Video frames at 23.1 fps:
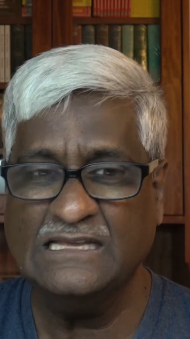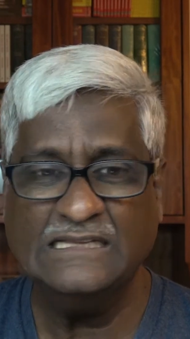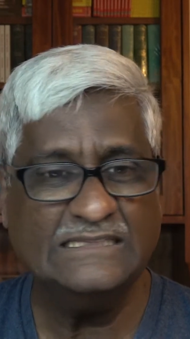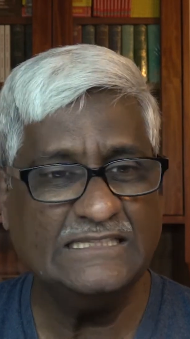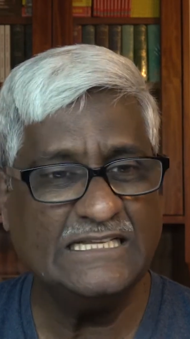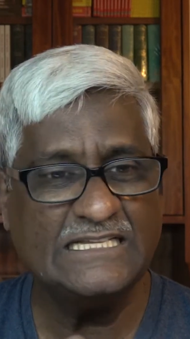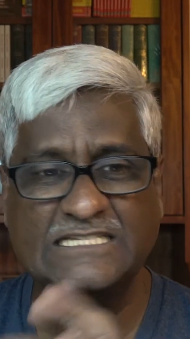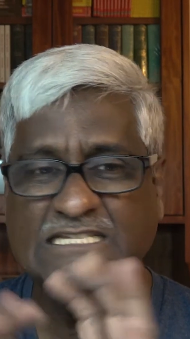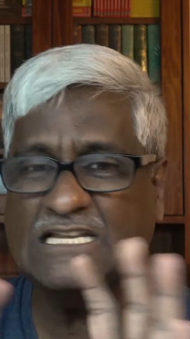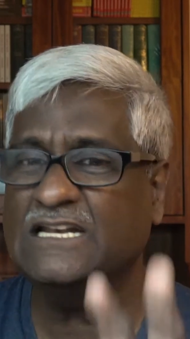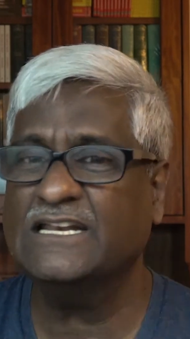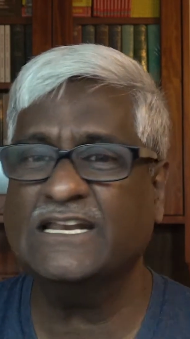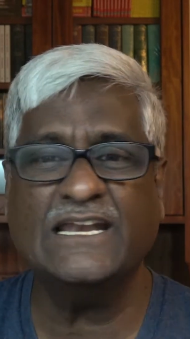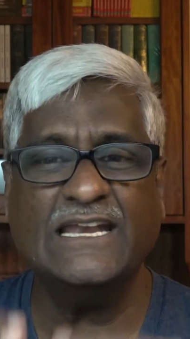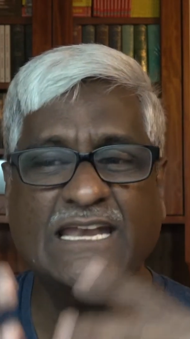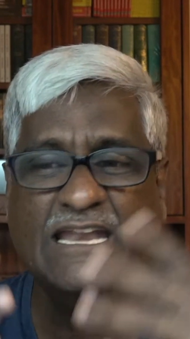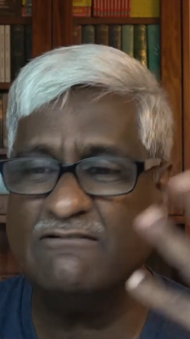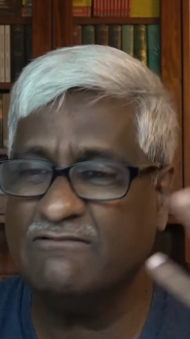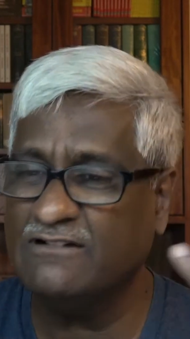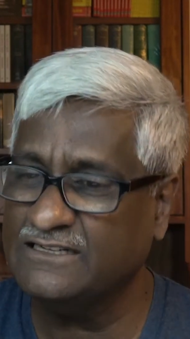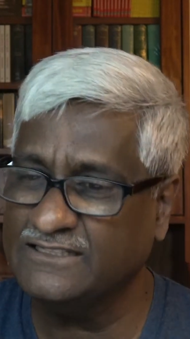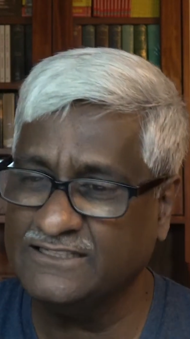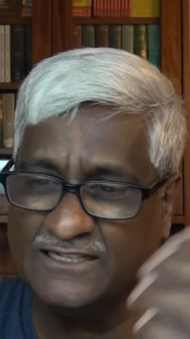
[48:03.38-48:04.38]
The children
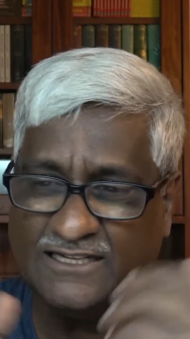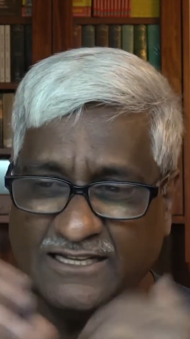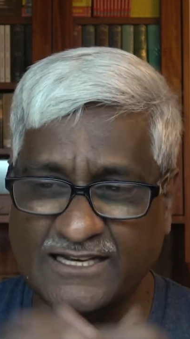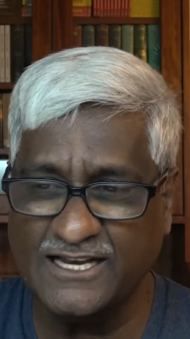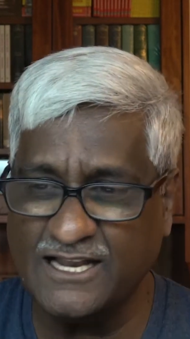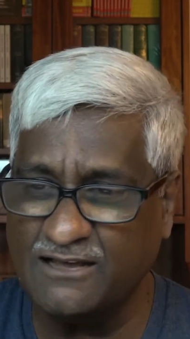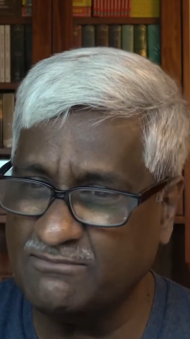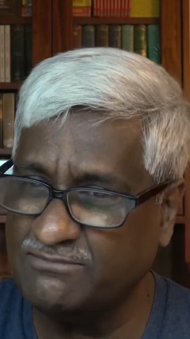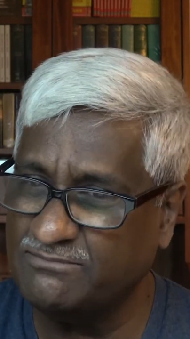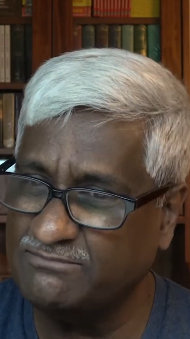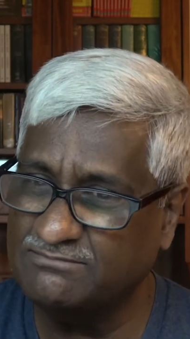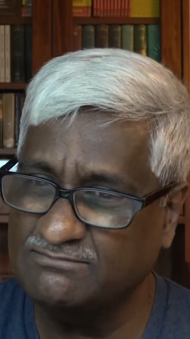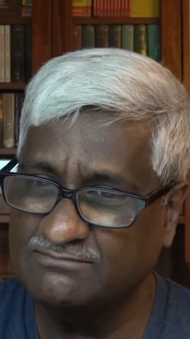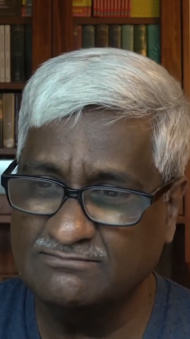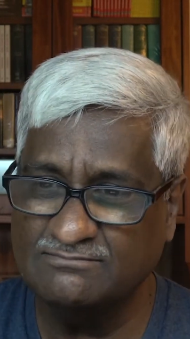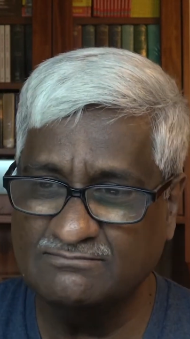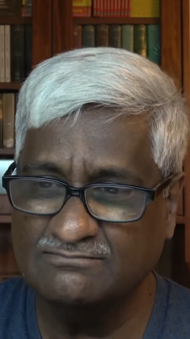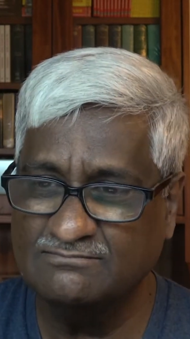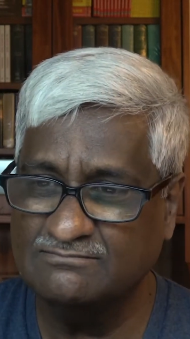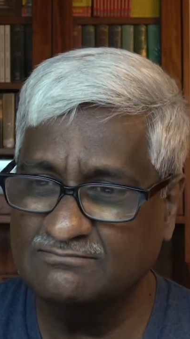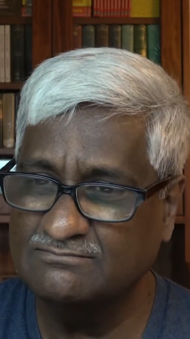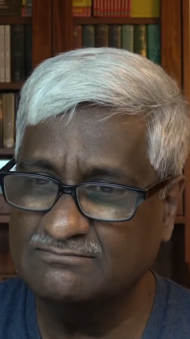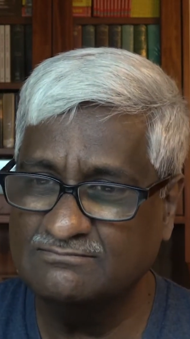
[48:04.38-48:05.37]
never turn up.
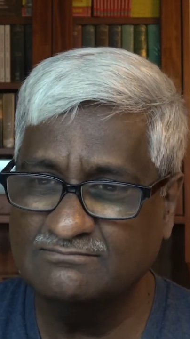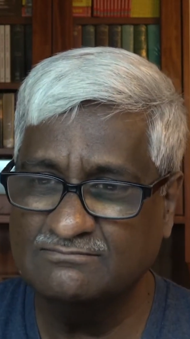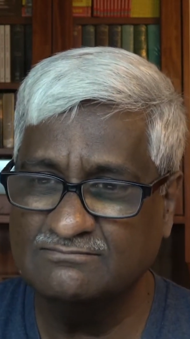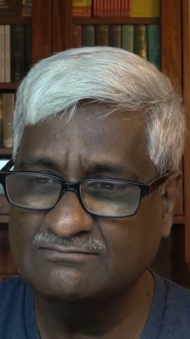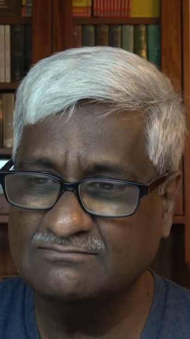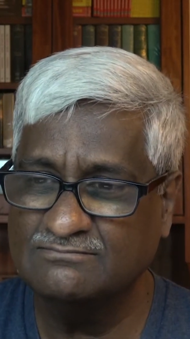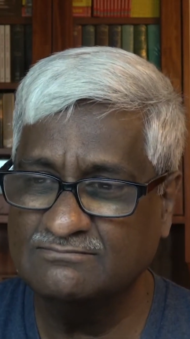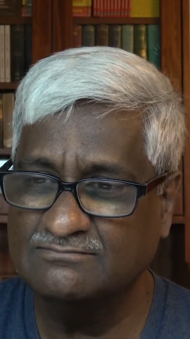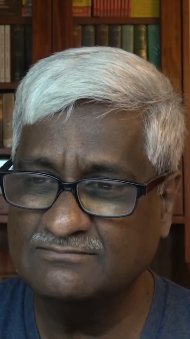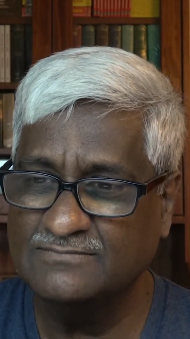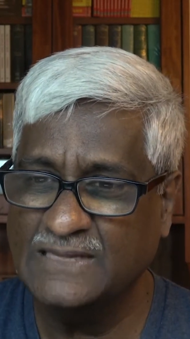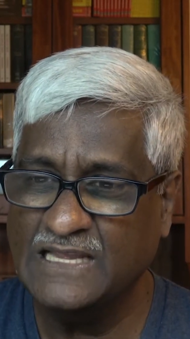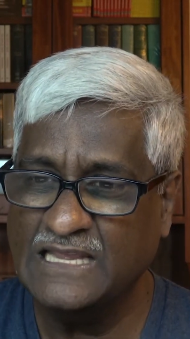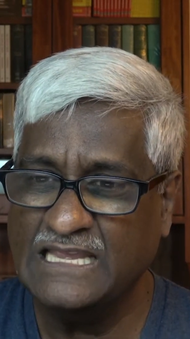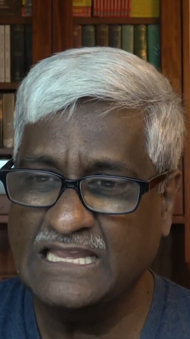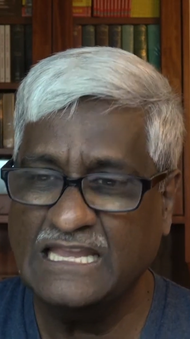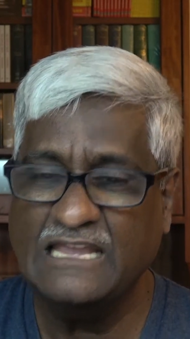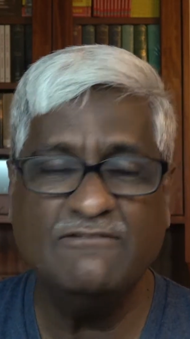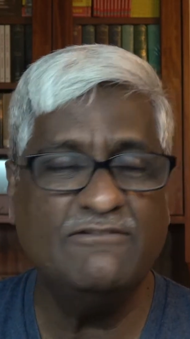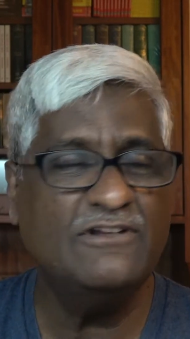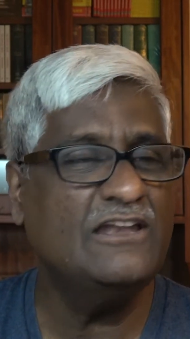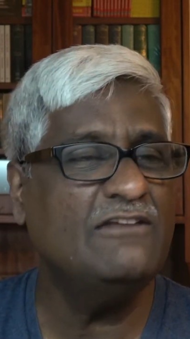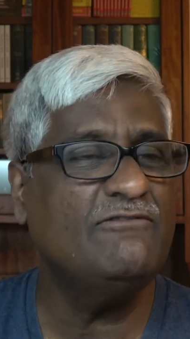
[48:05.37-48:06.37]

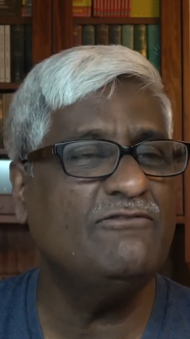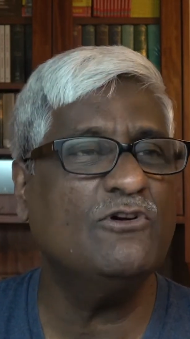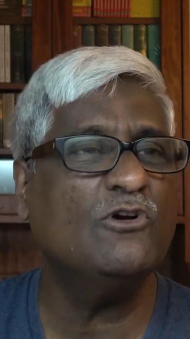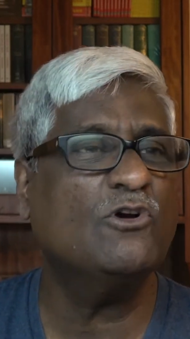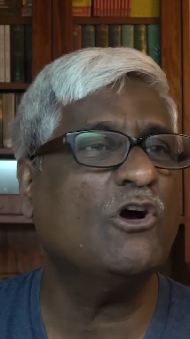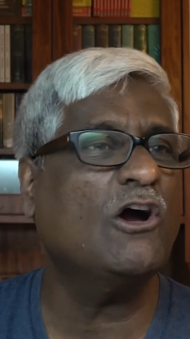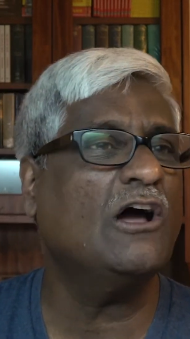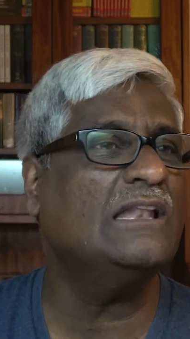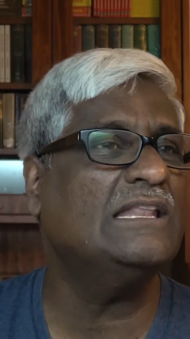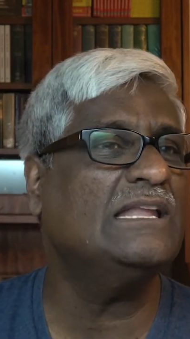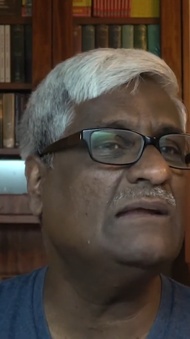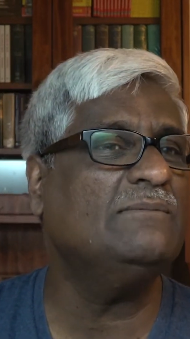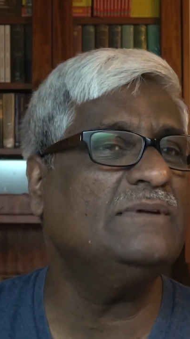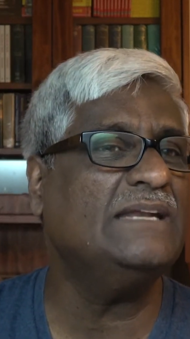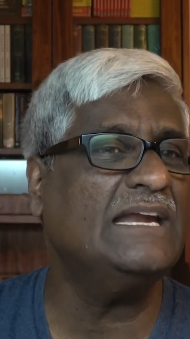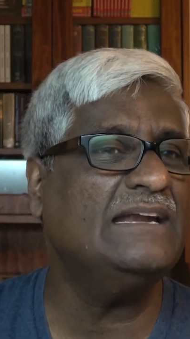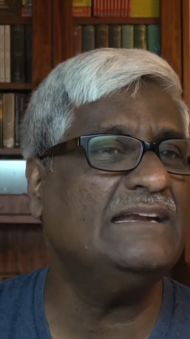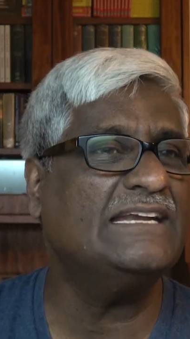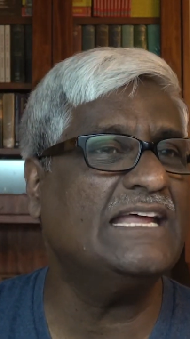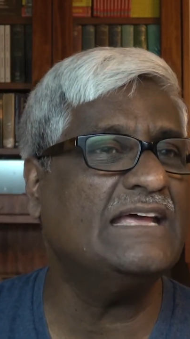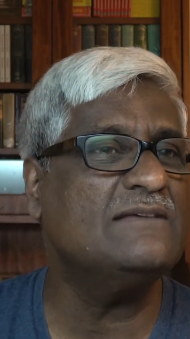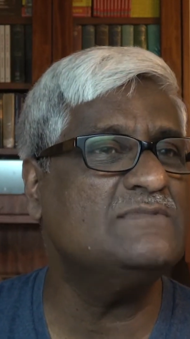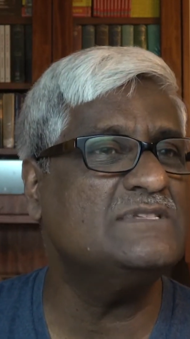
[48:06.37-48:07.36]
Even if you call them
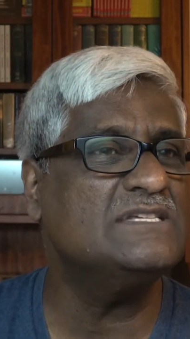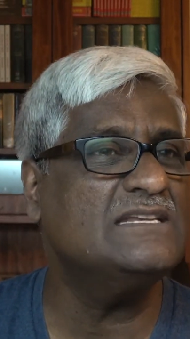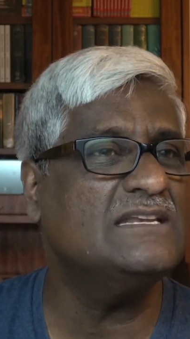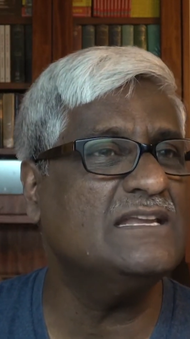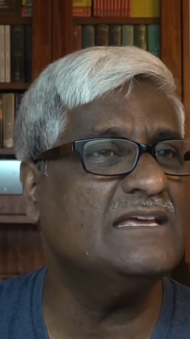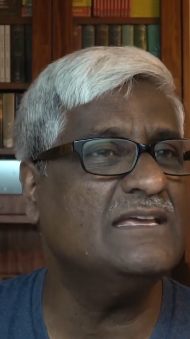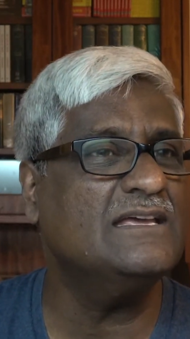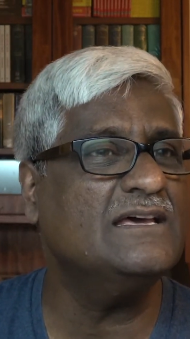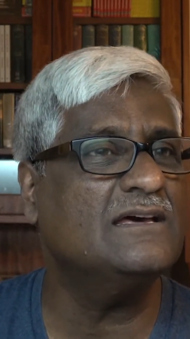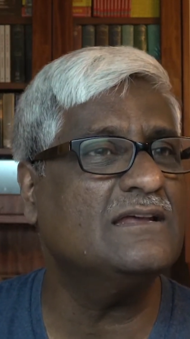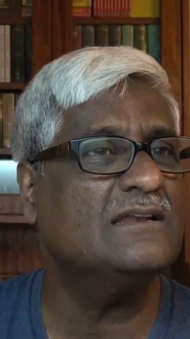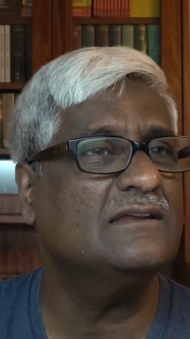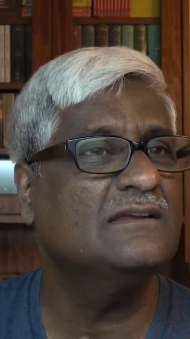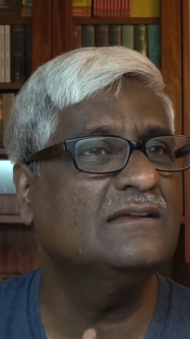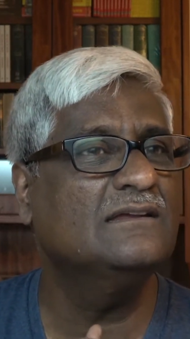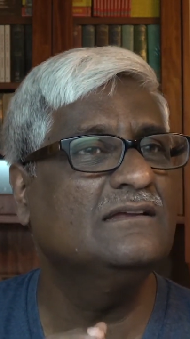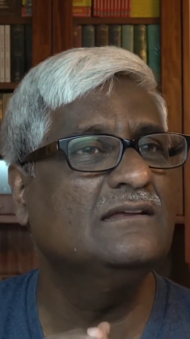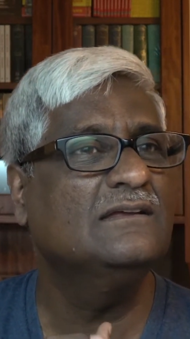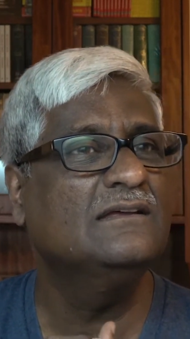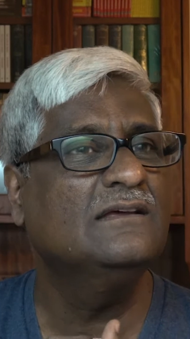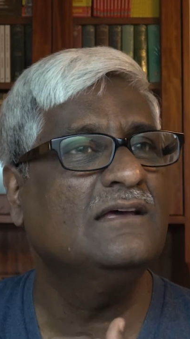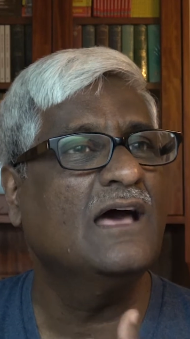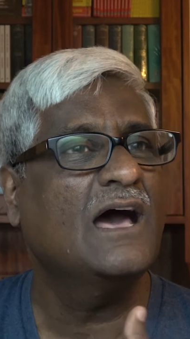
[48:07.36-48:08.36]
10 times in a year,
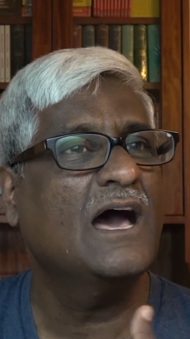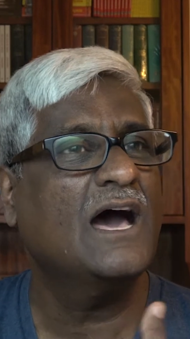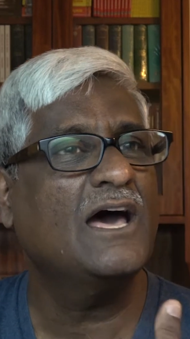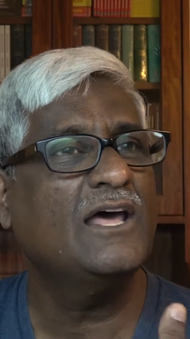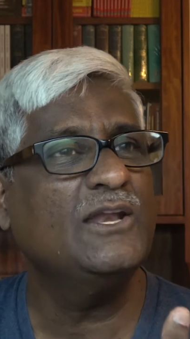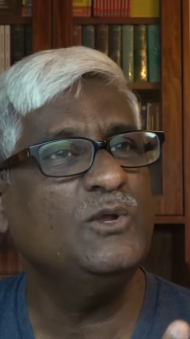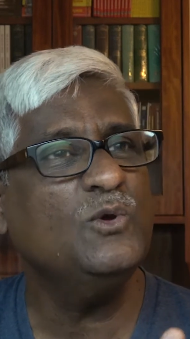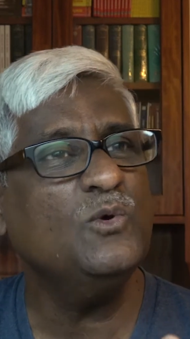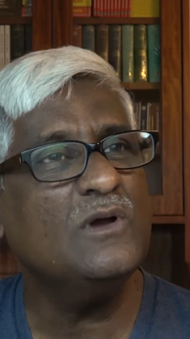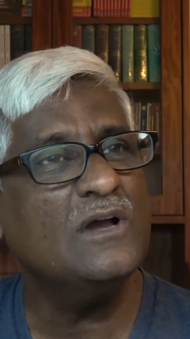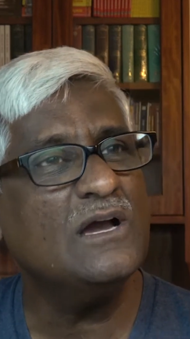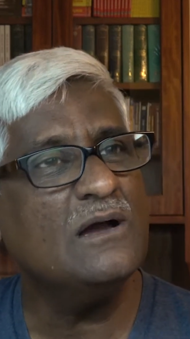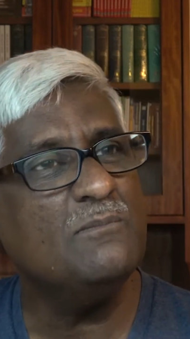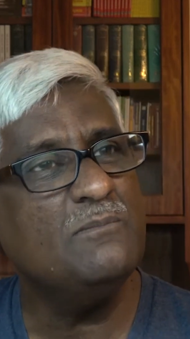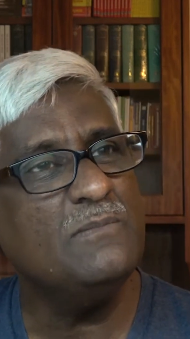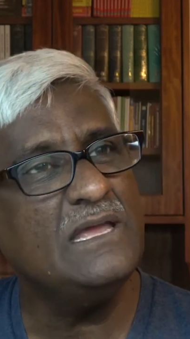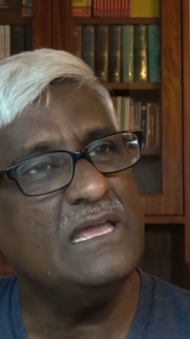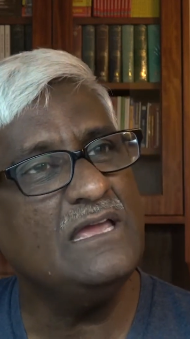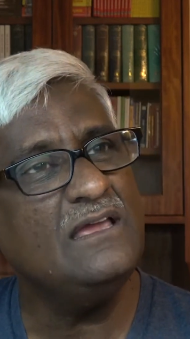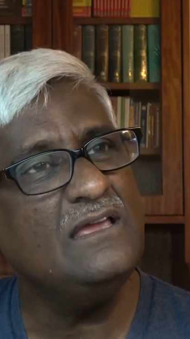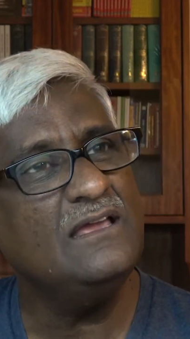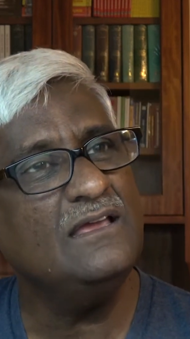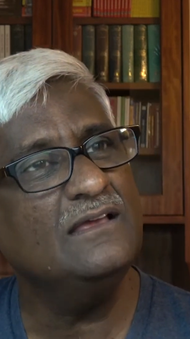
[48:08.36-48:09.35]
are you
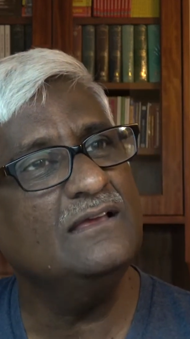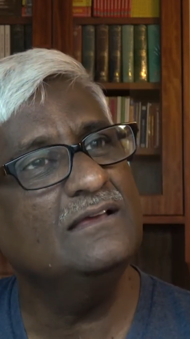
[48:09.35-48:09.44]
coming?